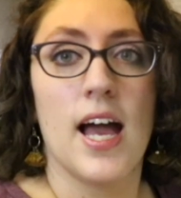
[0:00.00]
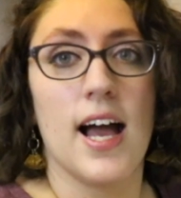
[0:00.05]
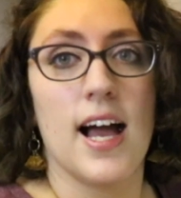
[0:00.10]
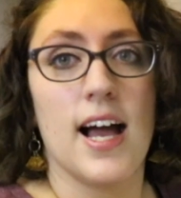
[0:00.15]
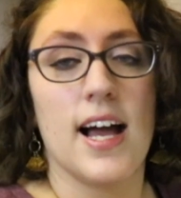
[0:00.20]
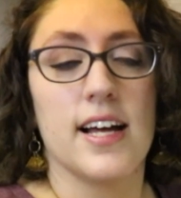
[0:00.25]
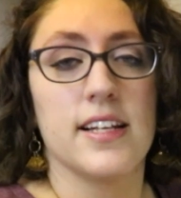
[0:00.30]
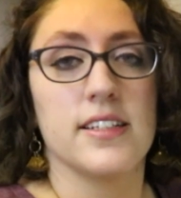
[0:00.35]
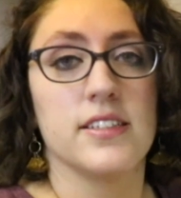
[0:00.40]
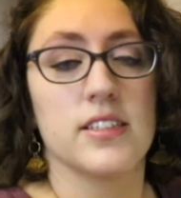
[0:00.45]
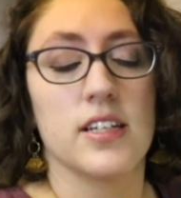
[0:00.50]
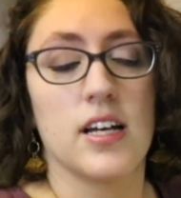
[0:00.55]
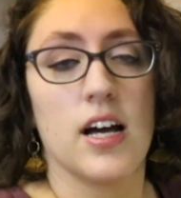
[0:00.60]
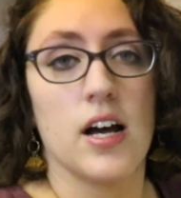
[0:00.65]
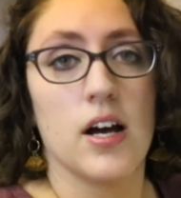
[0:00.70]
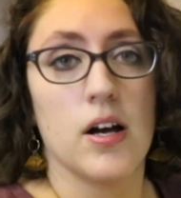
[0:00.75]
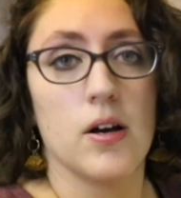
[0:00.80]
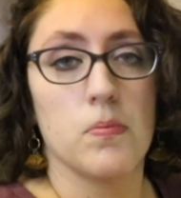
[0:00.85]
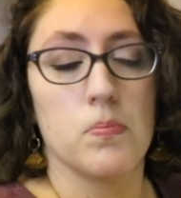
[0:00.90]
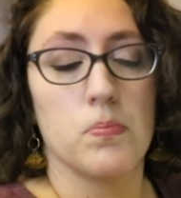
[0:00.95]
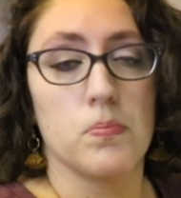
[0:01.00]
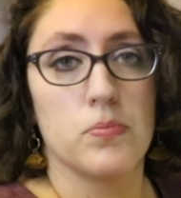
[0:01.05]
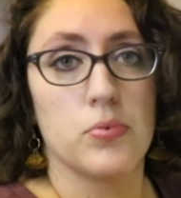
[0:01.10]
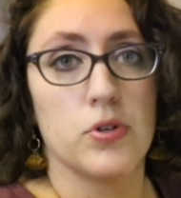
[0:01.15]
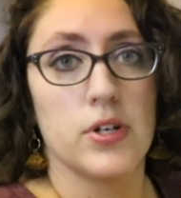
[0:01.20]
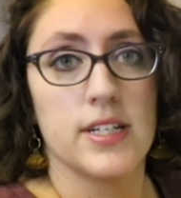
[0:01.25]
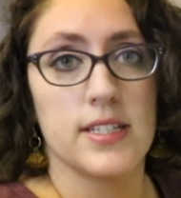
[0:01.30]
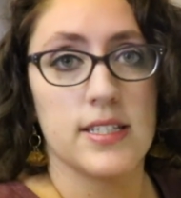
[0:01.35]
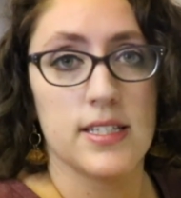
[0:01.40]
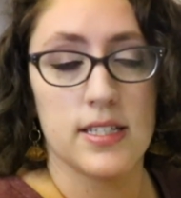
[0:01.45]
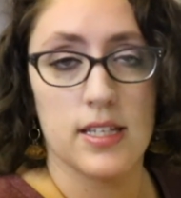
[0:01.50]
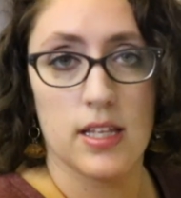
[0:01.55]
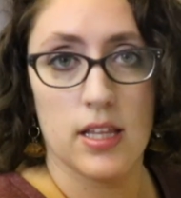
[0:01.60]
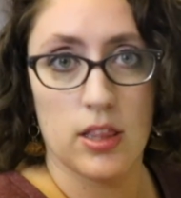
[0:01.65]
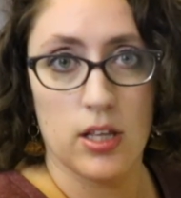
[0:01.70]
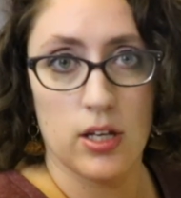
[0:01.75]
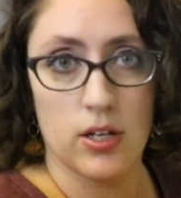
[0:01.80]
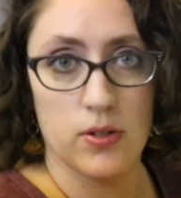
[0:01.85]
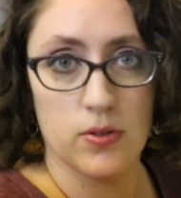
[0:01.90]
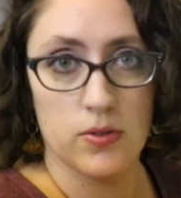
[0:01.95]
and press
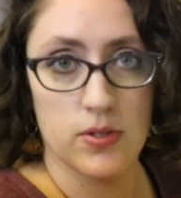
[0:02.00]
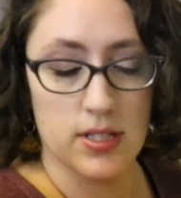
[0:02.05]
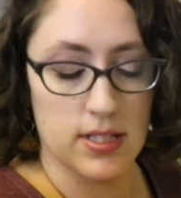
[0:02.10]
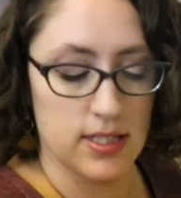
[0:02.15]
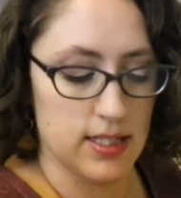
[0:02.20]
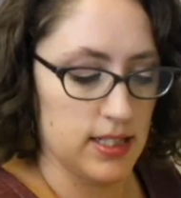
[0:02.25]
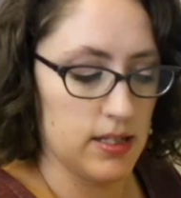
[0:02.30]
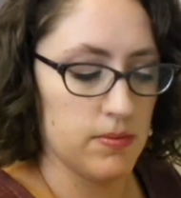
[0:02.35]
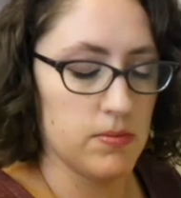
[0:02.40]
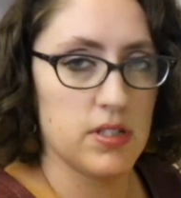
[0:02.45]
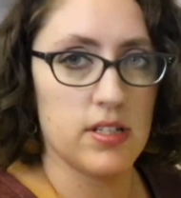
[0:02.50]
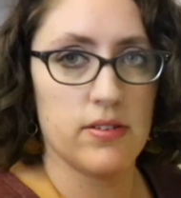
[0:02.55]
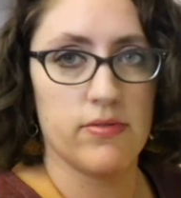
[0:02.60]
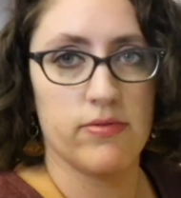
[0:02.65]
those seams